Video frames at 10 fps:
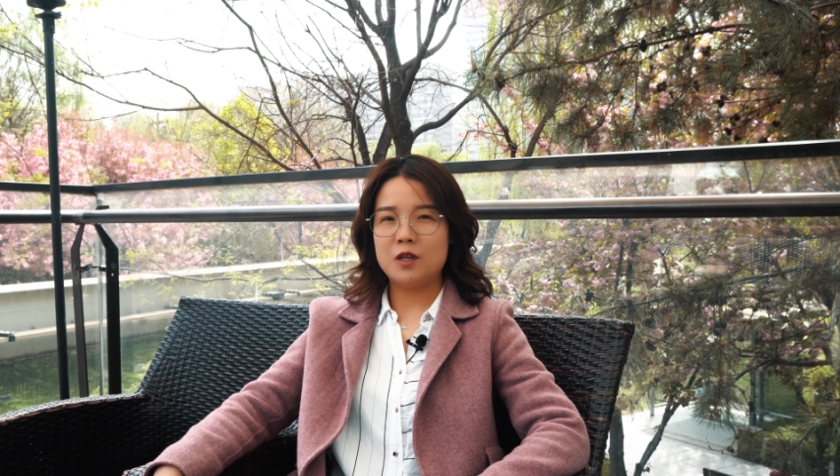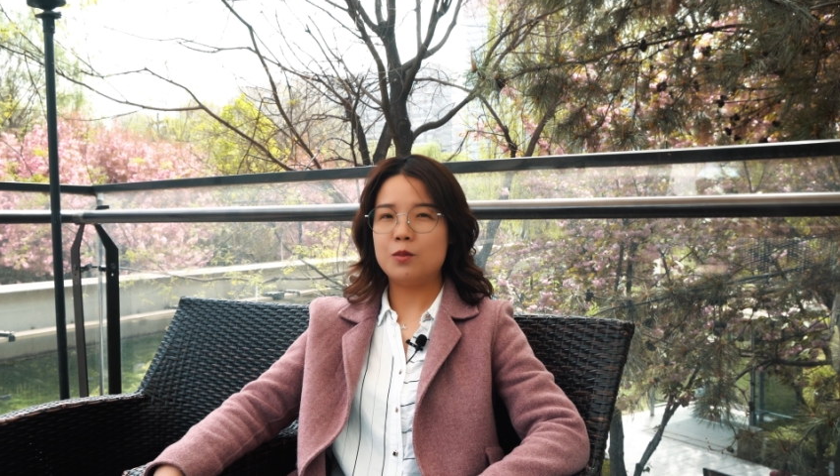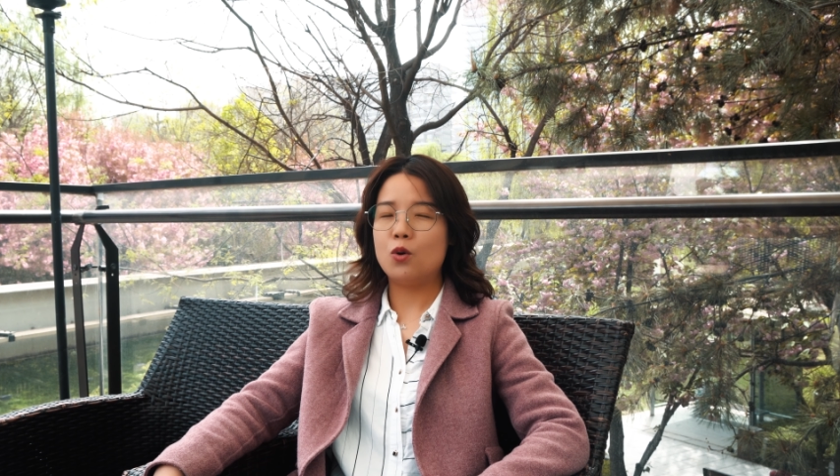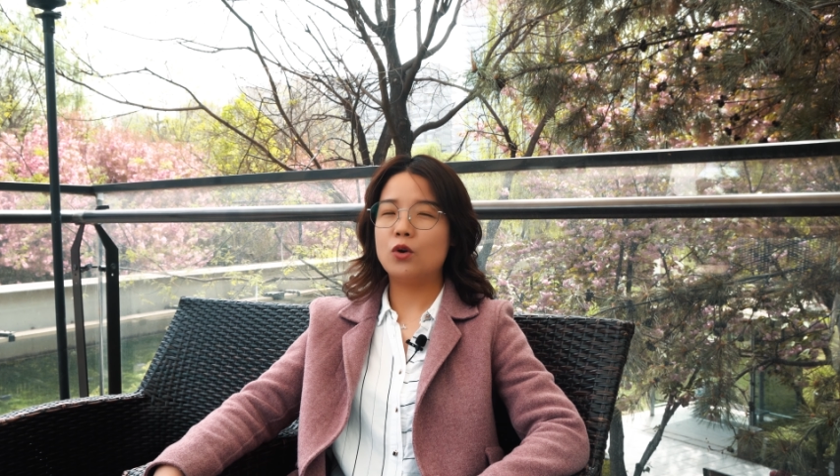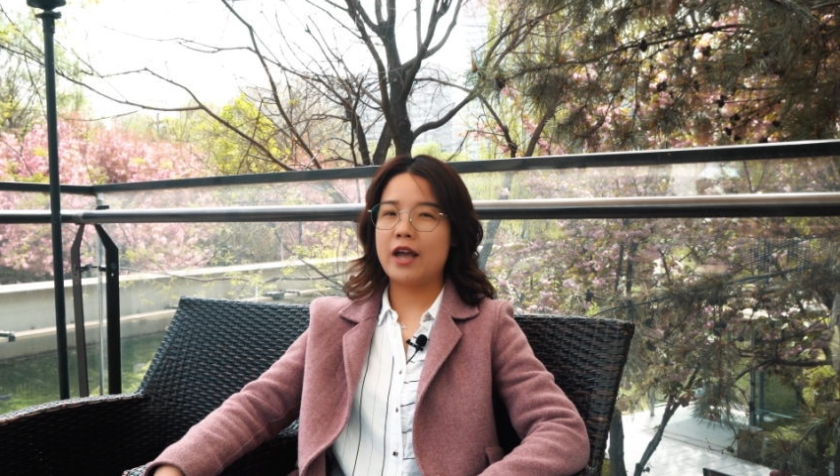
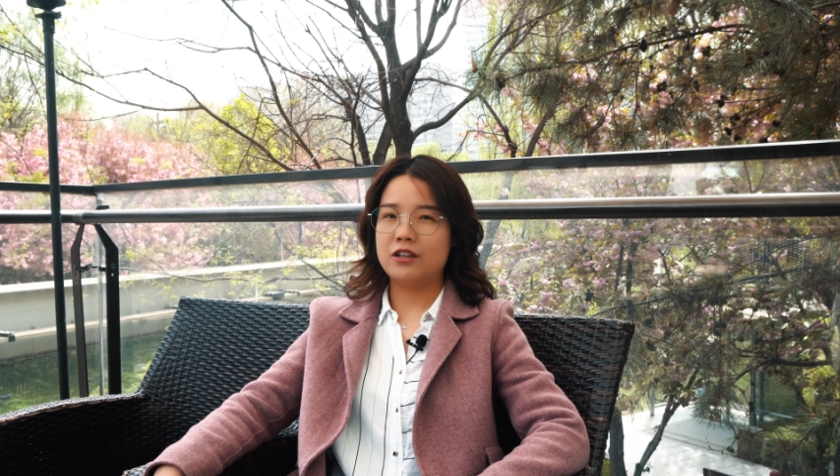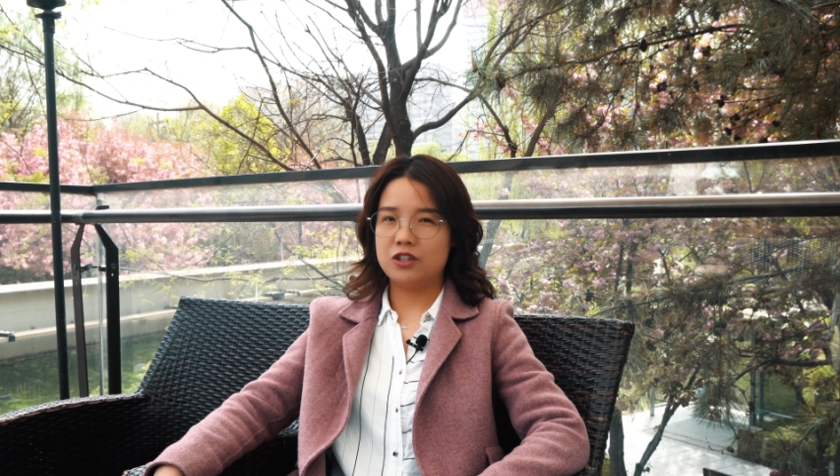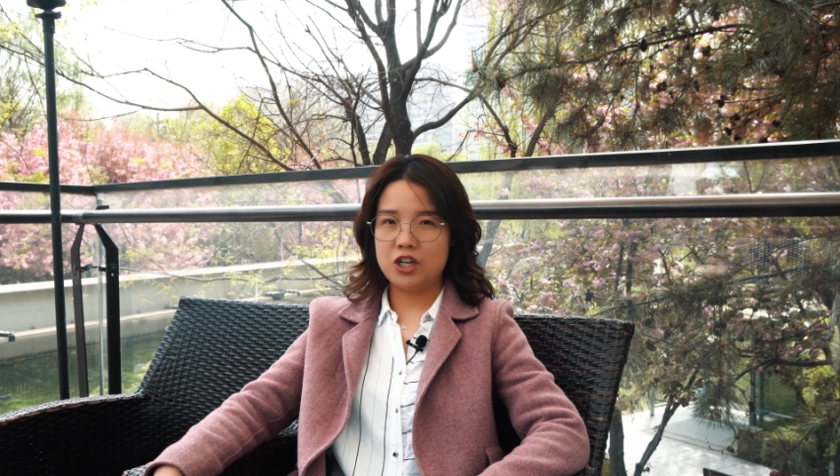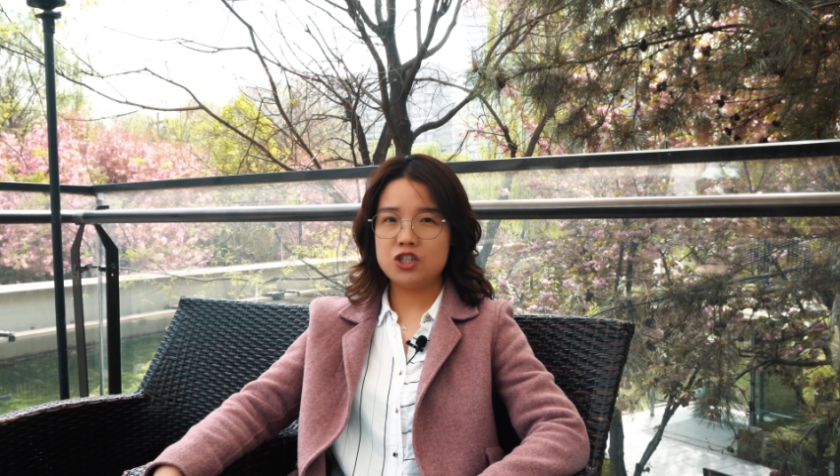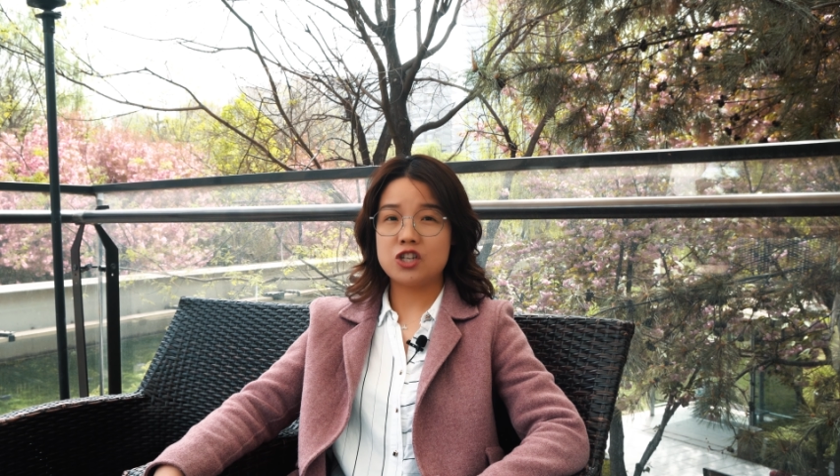people can
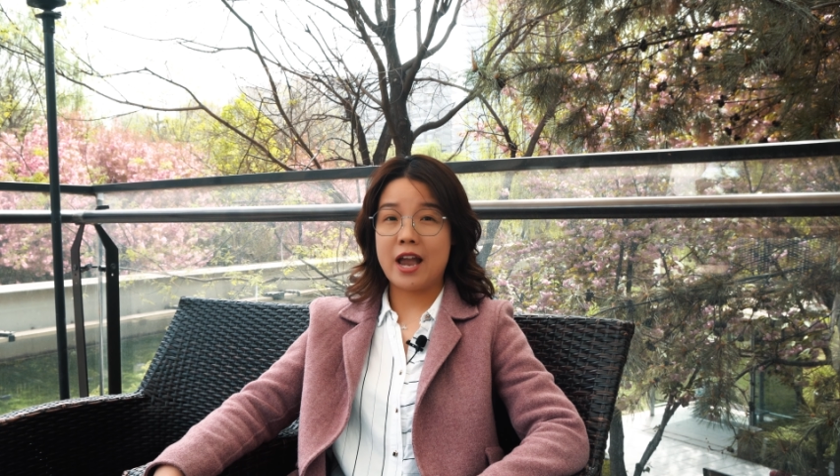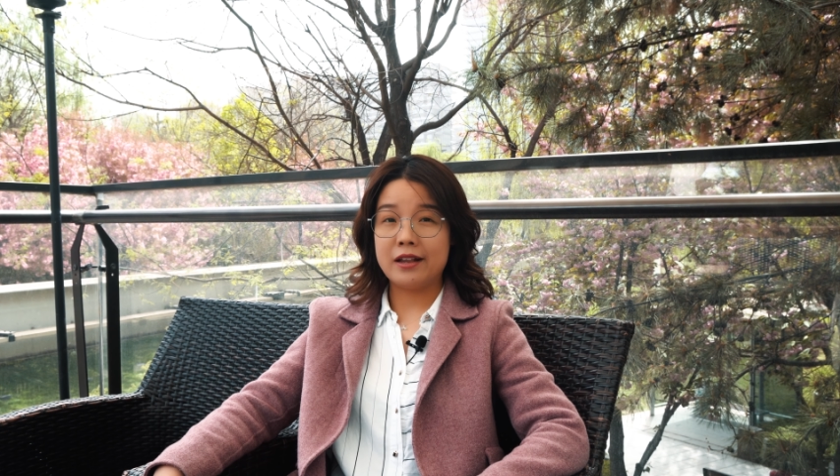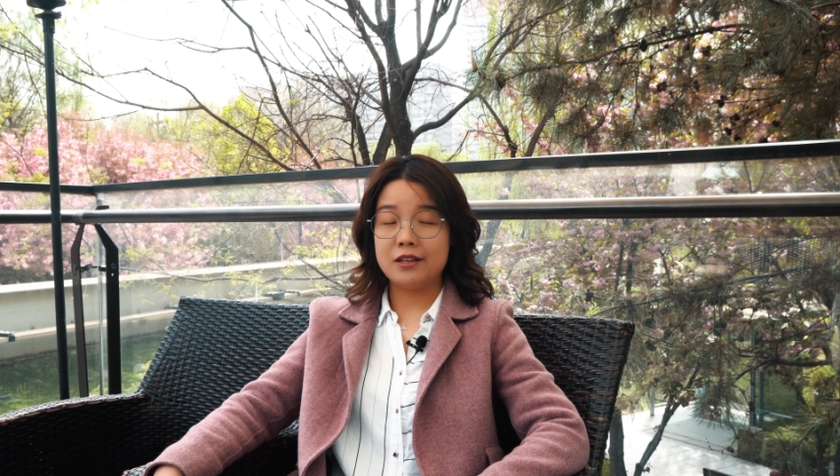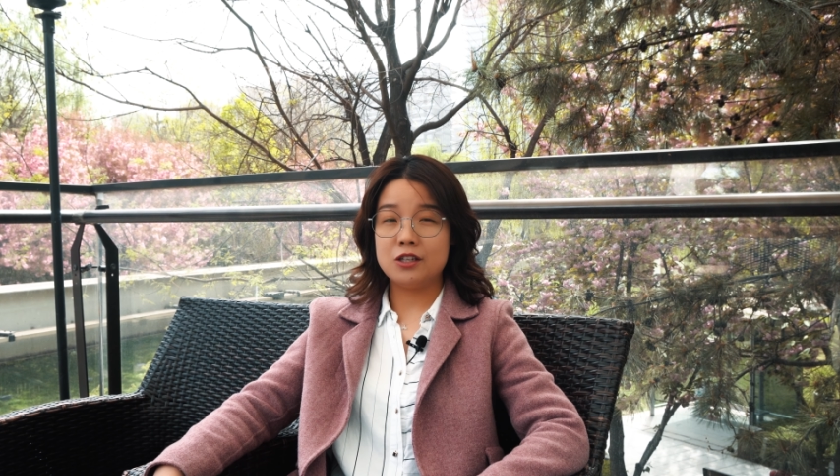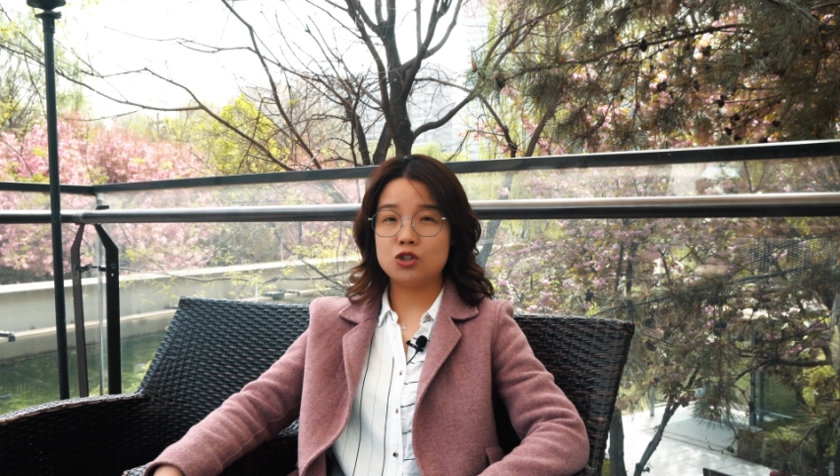teach
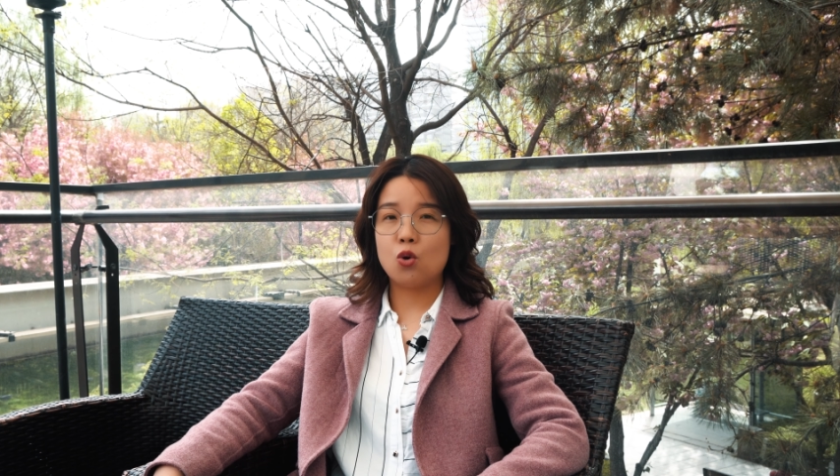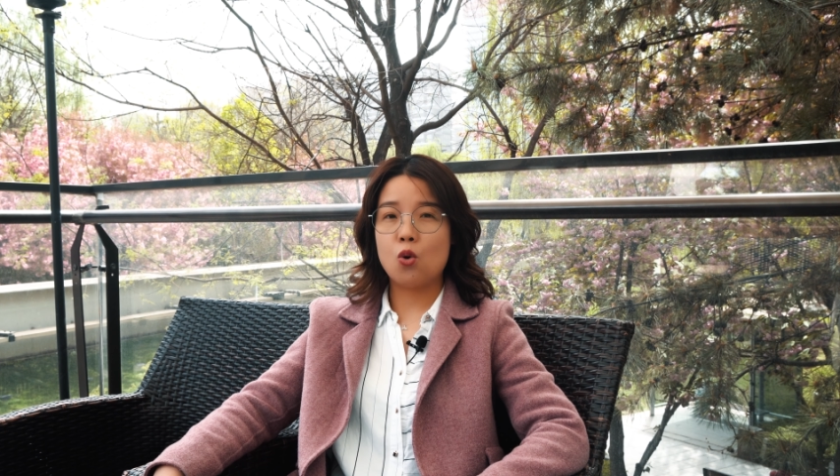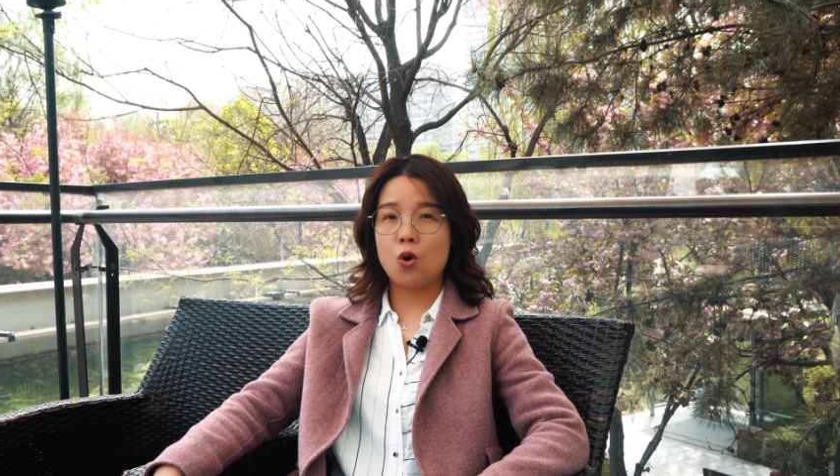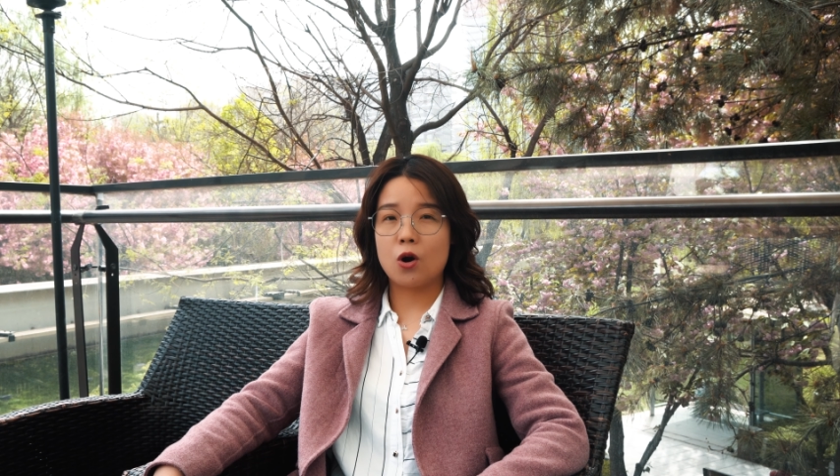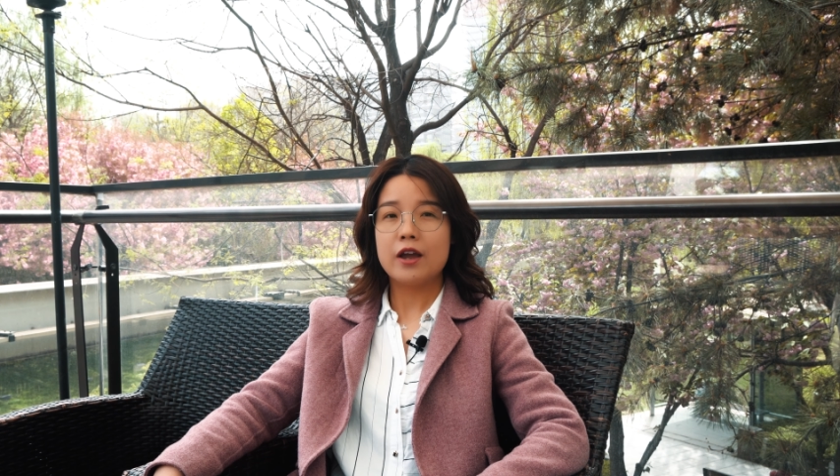Chinese
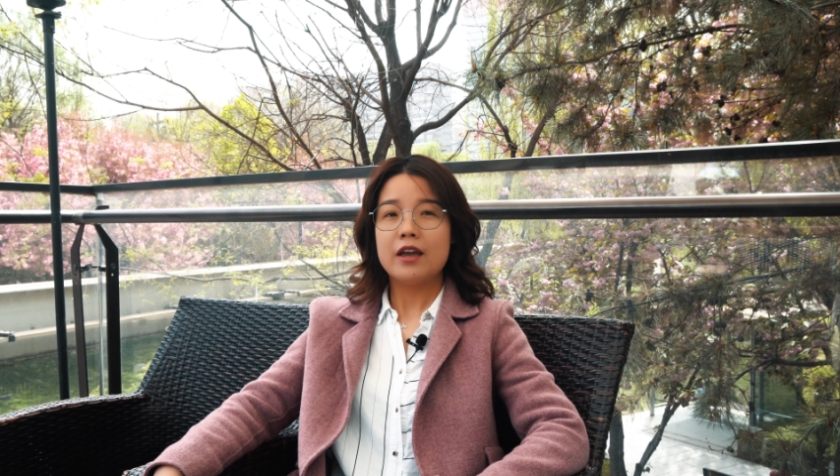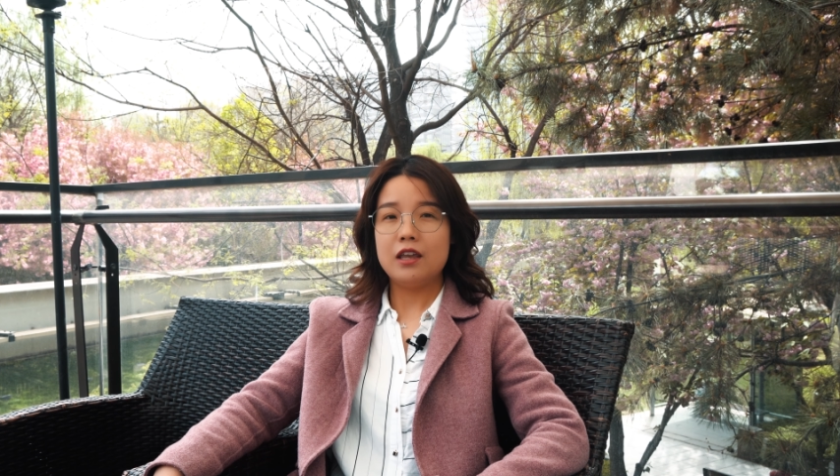or